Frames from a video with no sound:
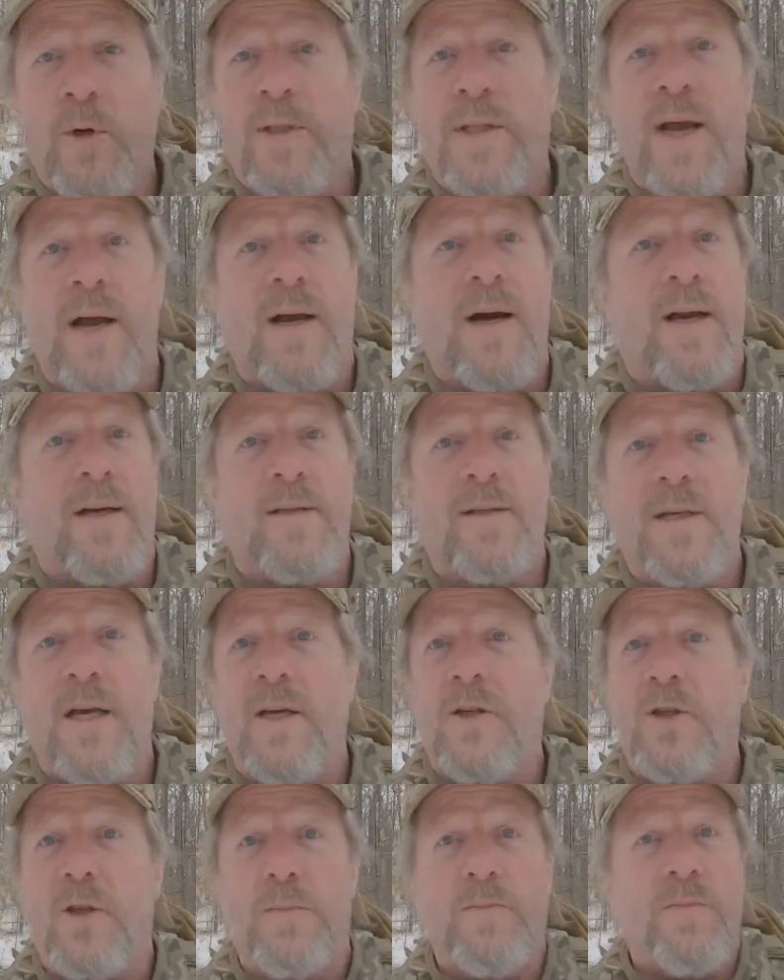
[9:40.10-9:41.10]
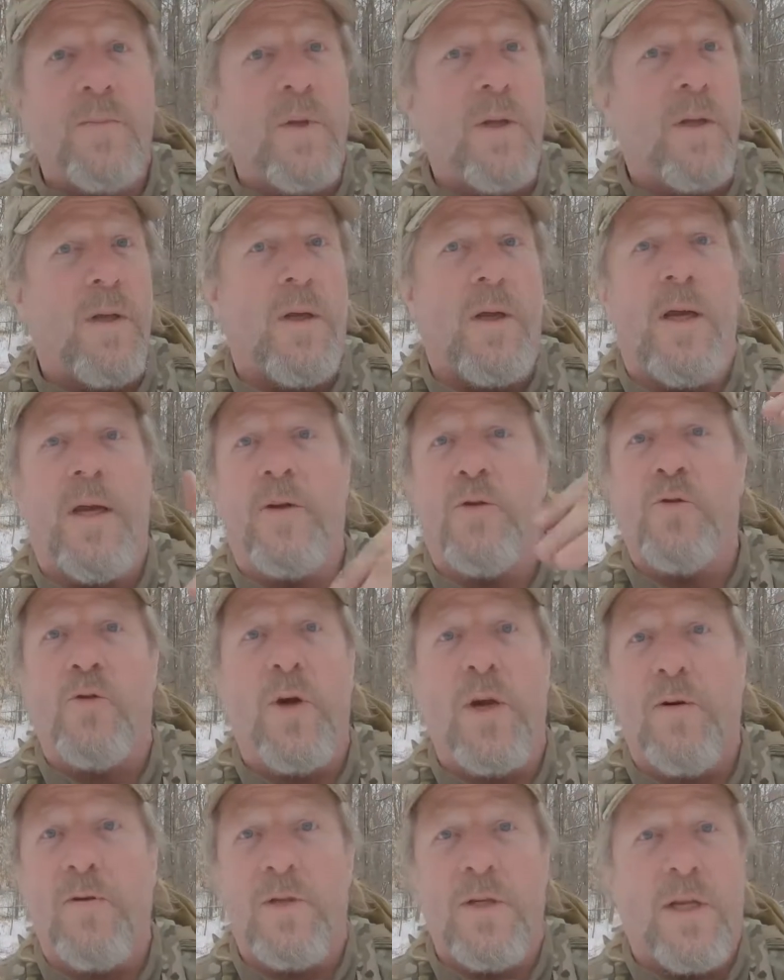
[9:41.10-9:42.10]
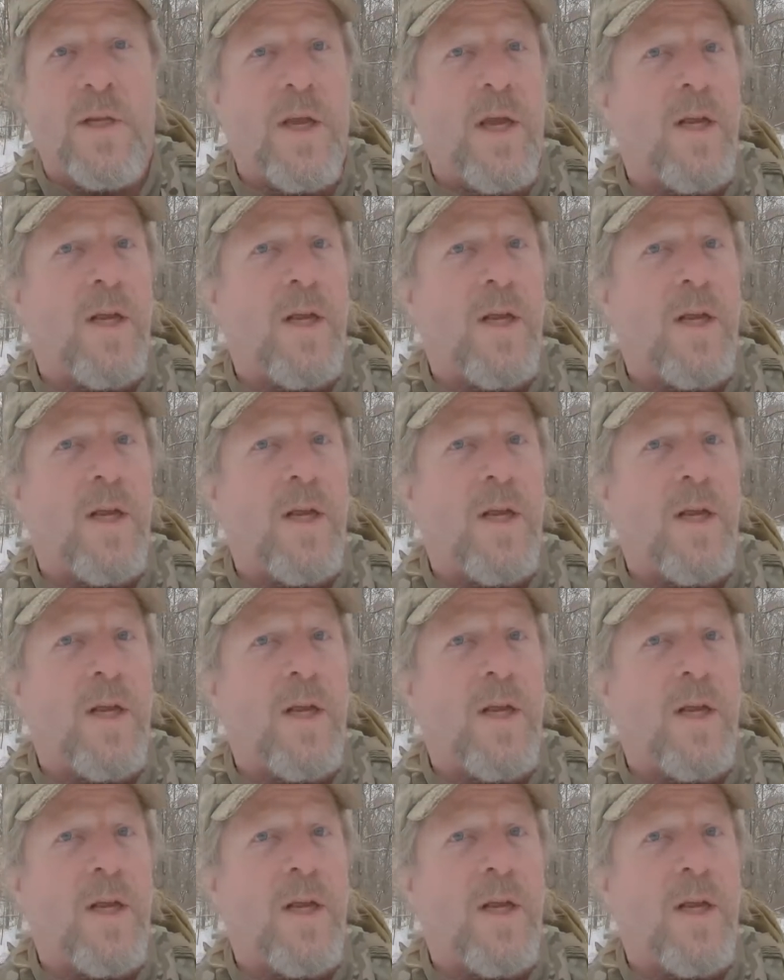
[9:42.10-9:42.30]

with that condensation, it triggers it